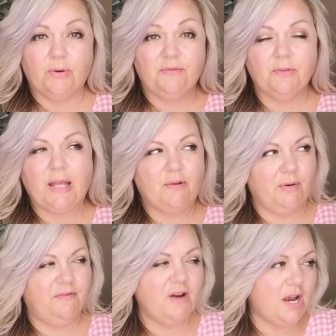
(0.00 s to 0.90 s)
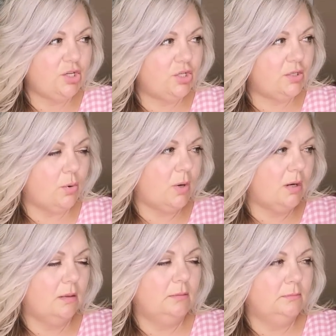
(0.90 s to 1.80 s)
refreshed,
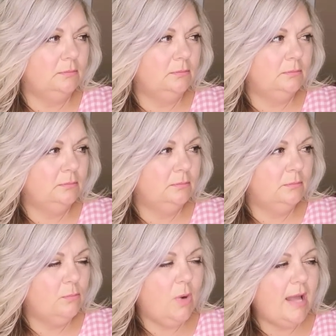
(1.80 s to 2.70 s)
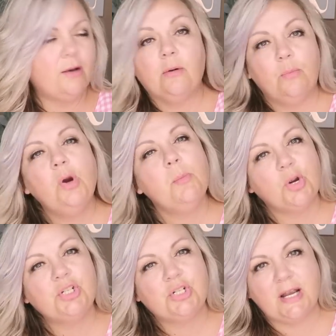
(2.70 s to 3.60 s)
or I don't know, more
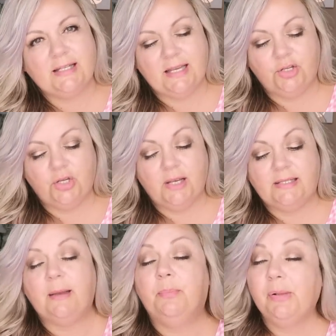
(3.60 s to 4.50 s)
moisturized, I guess you could say.